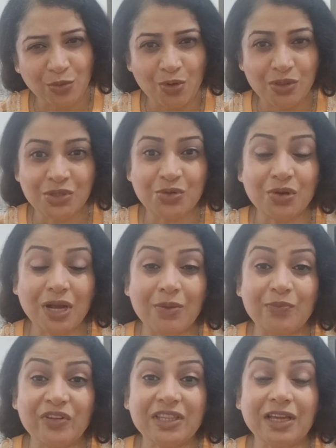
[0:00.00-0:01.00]
also
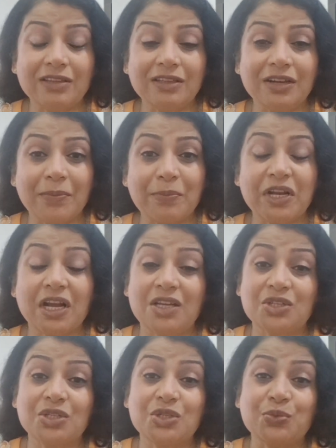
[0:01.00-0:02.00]
come with other
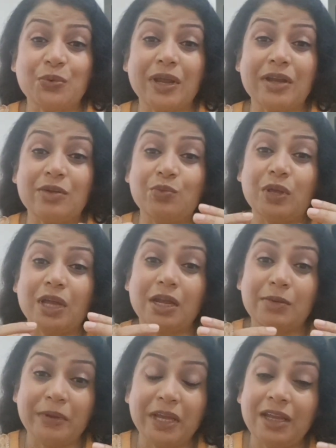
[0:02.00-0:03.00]
repercussions wherein we
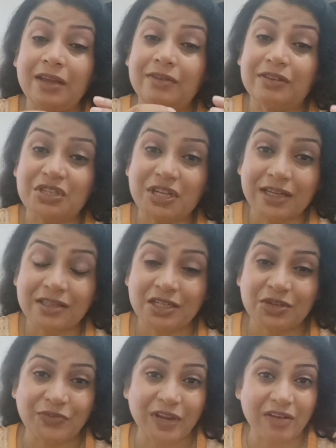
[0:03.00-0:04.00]
are being
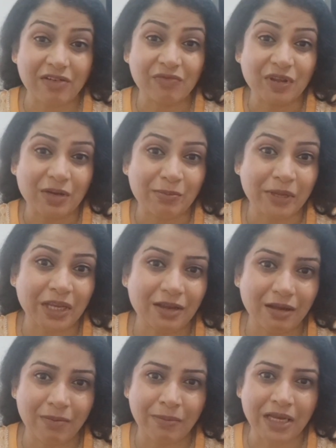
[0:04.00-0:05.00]
rejected, wherein we are
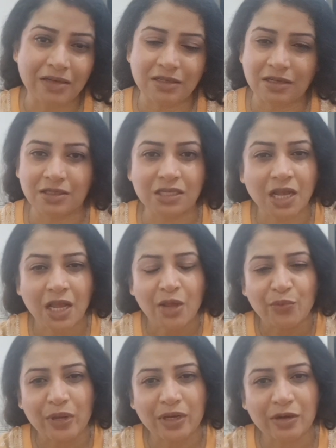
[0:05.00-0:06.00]
being abandoned,
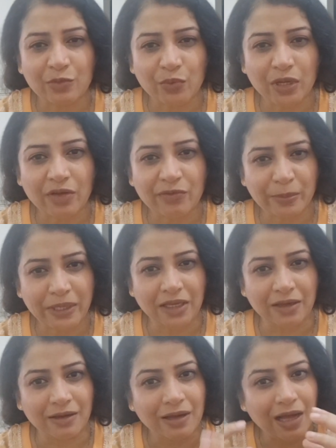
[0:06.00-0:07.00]
wherein we are
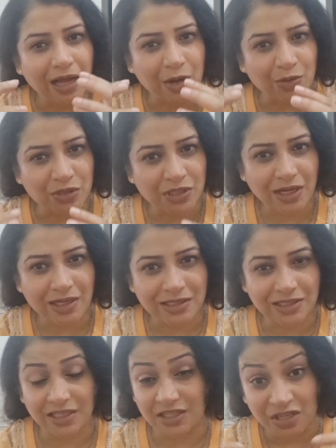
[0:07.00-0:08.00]
being
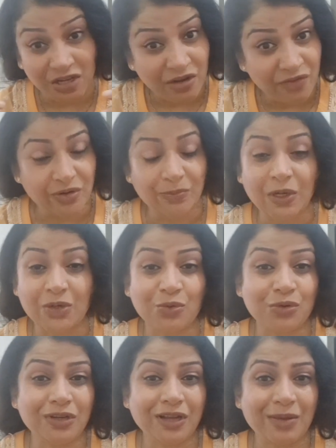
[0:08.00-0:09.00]
outcasted from our
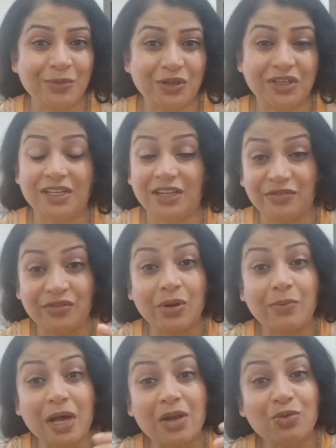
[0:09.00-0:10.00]
own community,
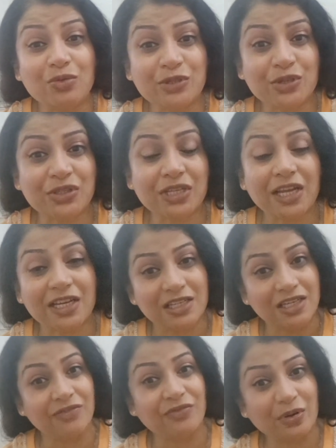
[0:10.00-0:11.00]
from our own
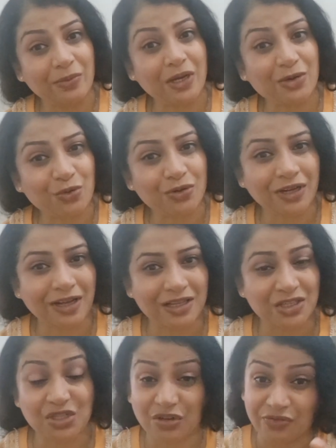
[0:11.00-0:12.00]
society, from our own
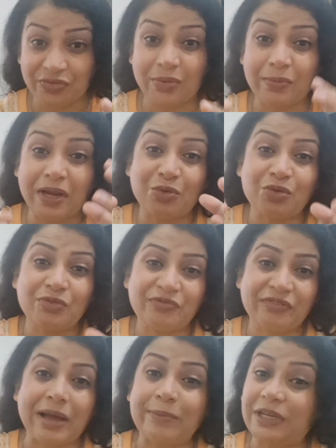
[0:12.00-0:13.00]
culture, from our own
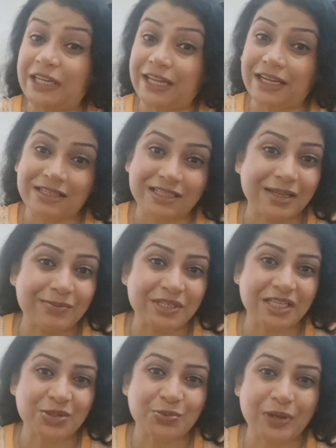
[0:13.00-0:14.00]
family at times
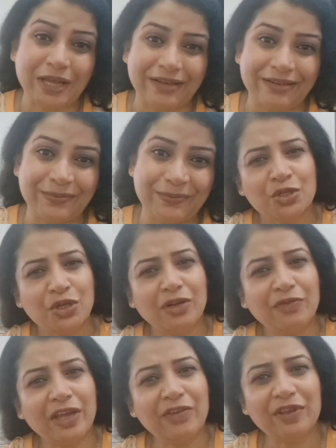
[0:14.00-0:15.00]
as well. So in a
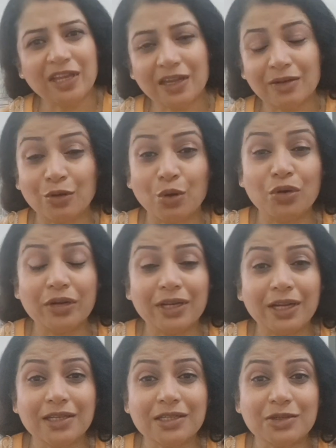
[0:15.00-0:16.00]
way, we can
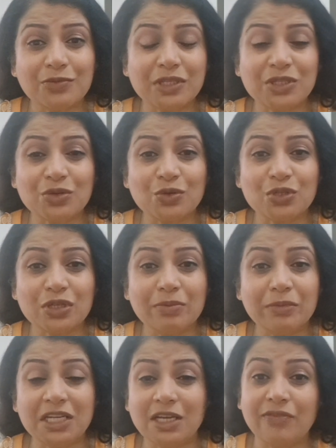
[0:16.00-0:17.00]
correlate it with social
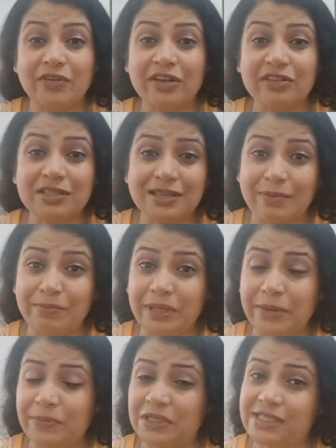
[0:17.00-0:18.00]
media, wherein some
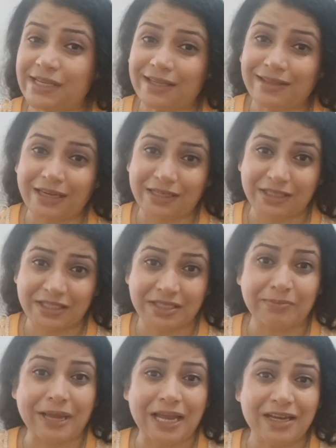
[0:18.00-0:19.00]
people say that it's
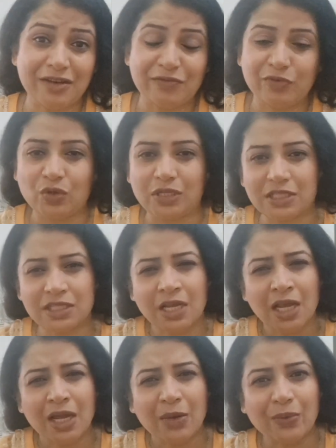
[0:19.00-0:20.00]
a bad influence,
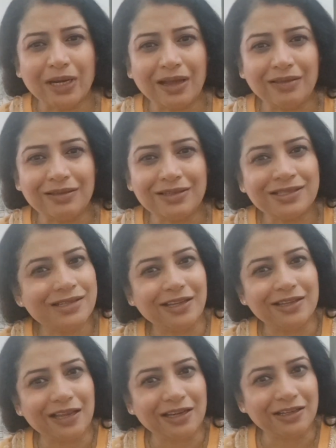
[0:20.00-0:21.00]
while others say
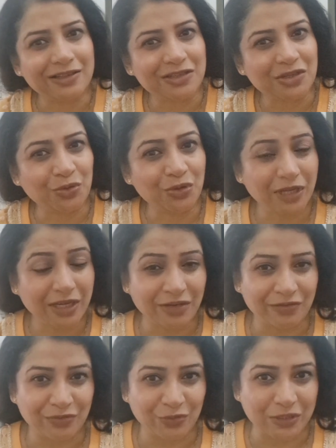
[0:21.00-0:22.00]
that it's a good
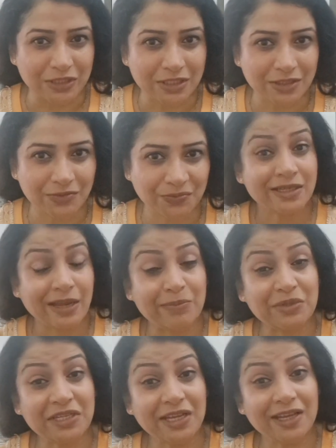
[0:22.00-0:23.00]
influence.
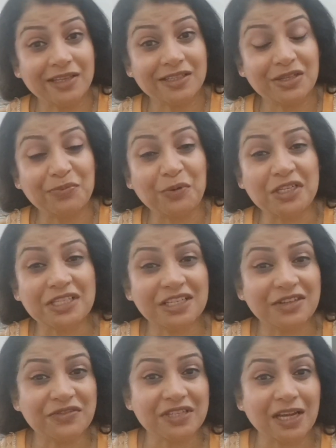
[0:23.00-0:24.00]
Some say it's the
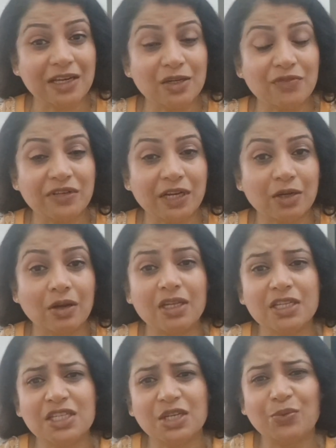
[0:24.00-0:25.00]
positive side of
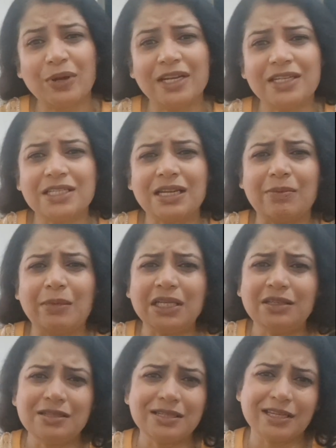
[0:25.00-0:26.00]
technology, while some
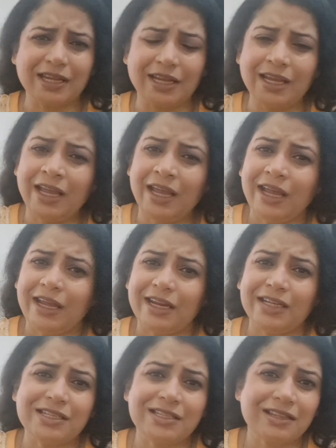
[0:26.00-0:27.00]
others say
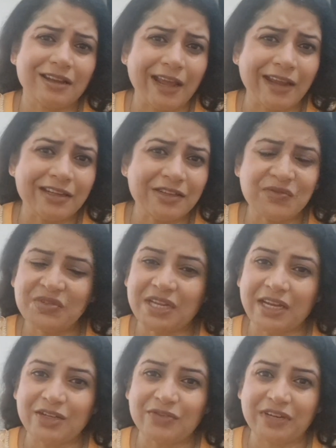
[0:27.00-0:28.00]
it is the negative
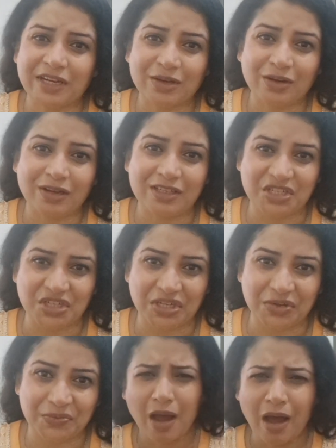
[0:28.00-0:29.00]
side of
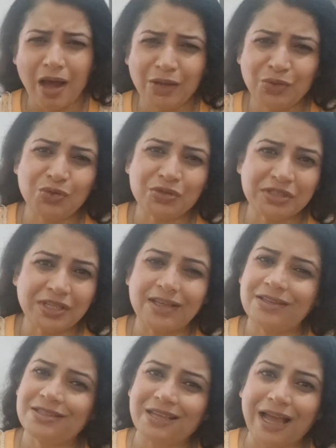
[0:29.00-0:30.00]
technology. Are those
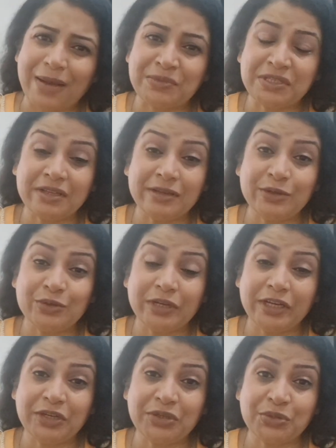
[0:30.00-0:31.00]
things
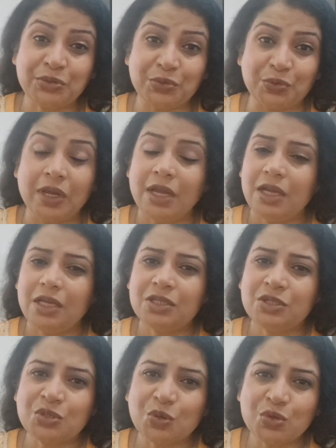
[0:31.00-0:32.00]
absolutely true?
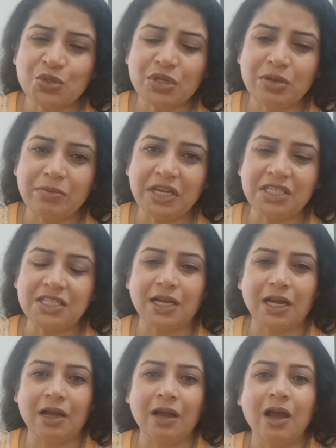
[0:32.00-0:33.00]
Is social
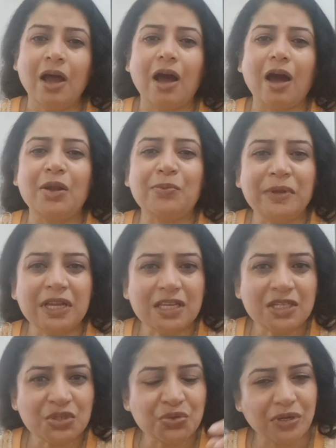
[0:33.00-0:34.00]
media our
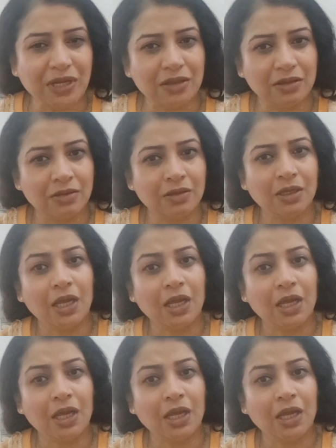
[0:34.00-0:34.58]
biggest strength